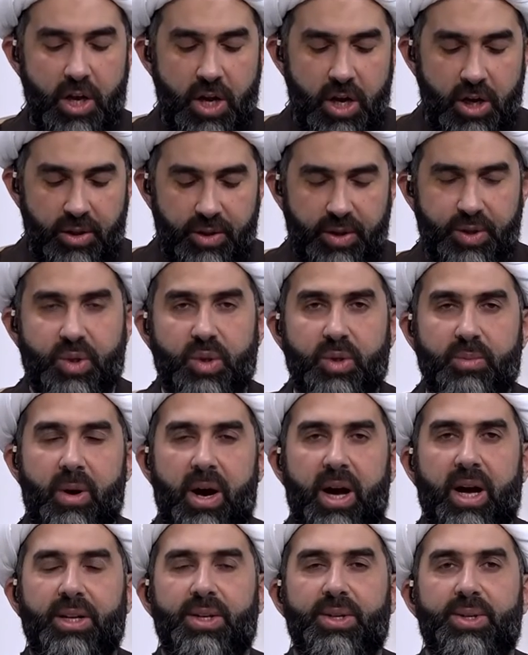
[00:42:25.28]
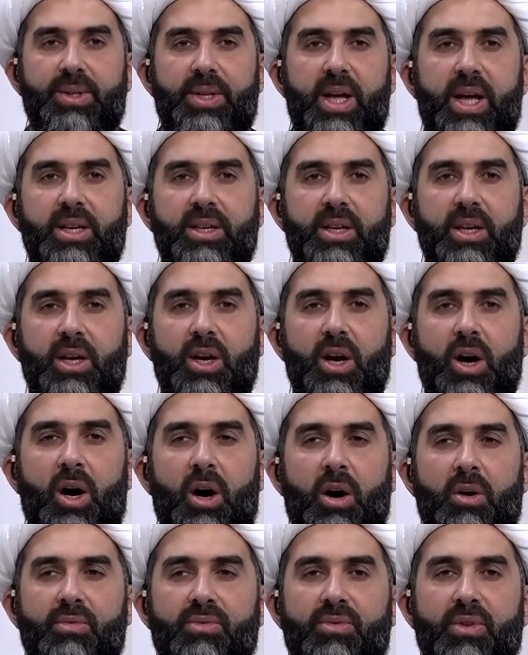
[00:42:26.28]
This is my understanding
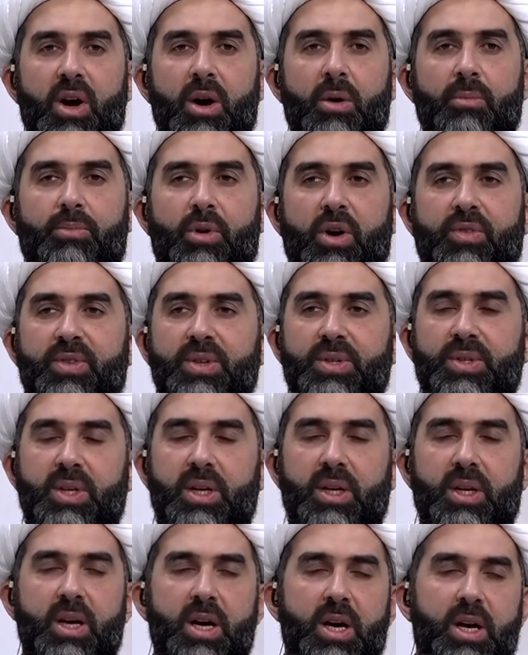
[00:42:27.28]
of prophecy.